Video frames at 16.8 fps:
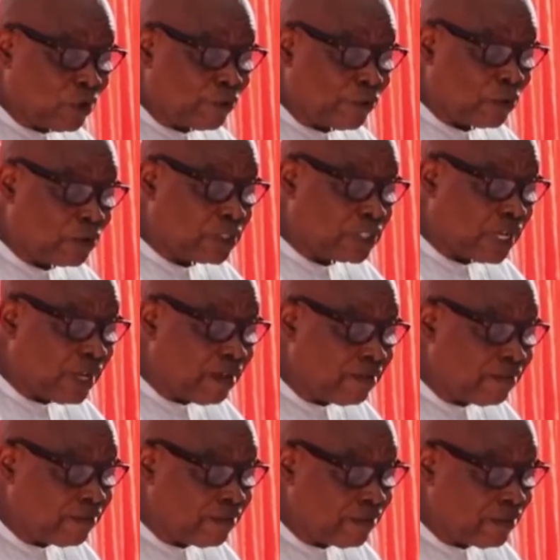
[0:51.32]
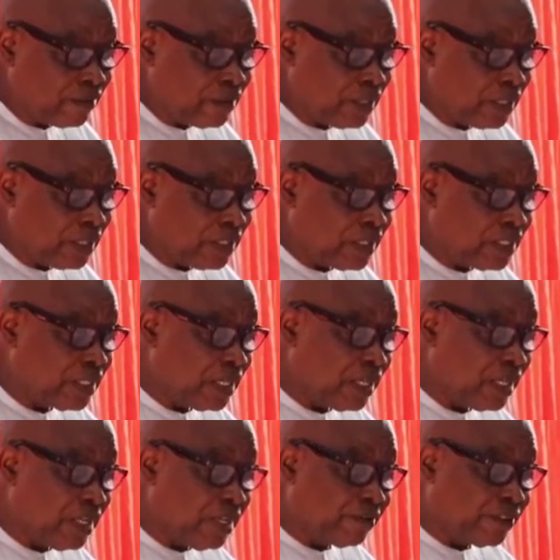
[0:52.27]
of yourself, it is the
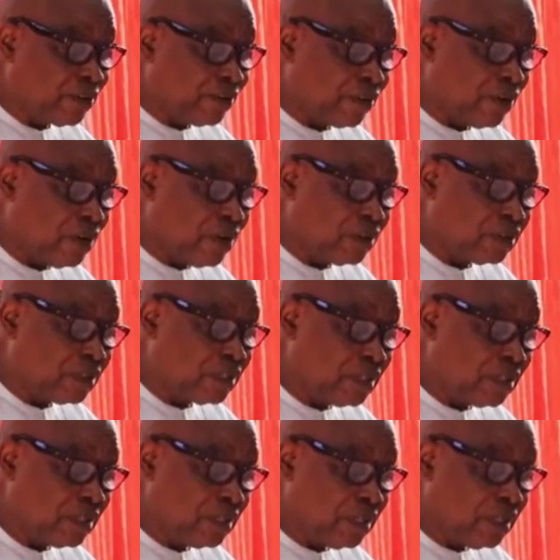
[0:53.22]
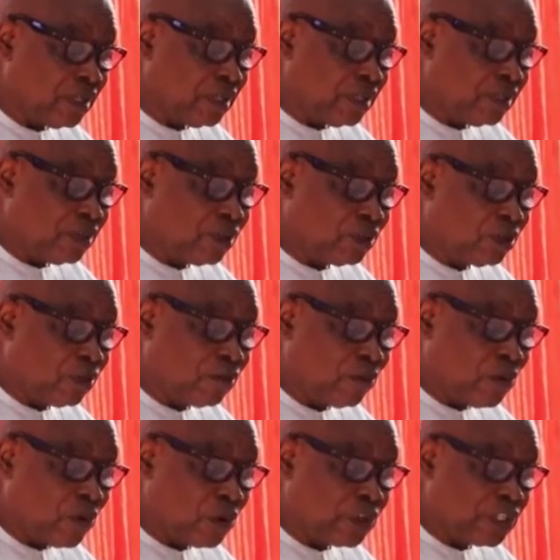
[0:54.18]
gift of God, not of
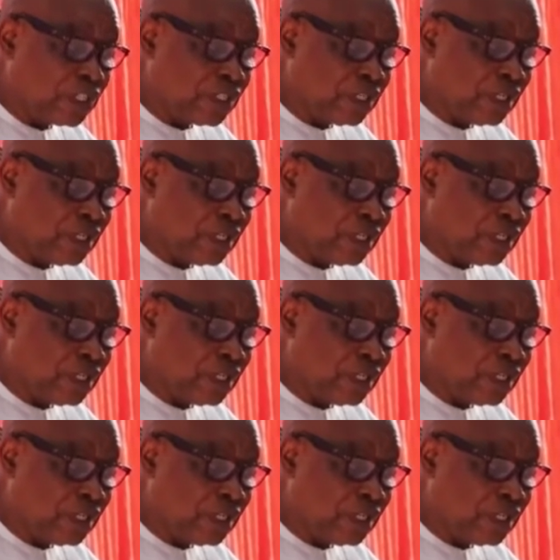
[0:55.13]
works,